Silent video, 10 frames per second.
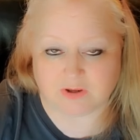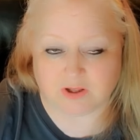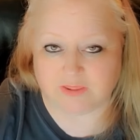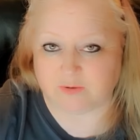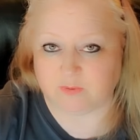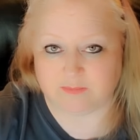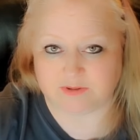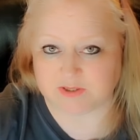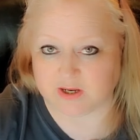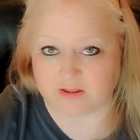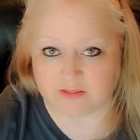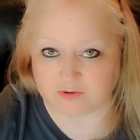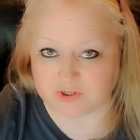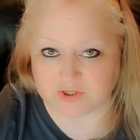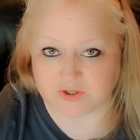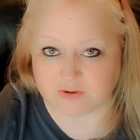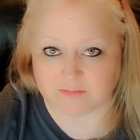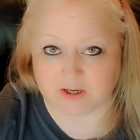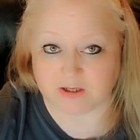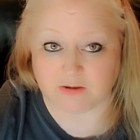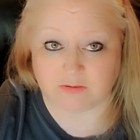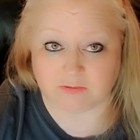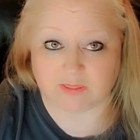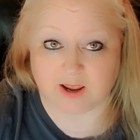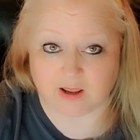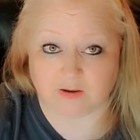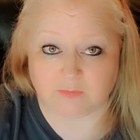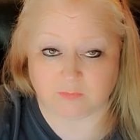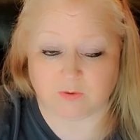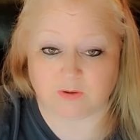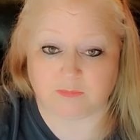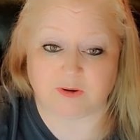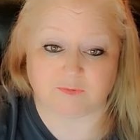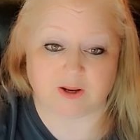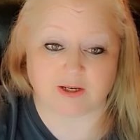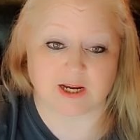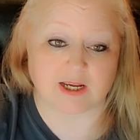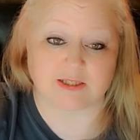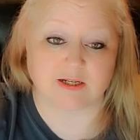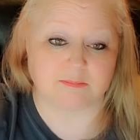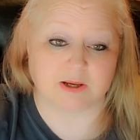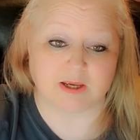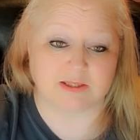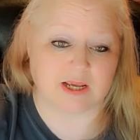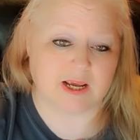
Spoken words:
on their website their dessert menu, that would be fantastic, because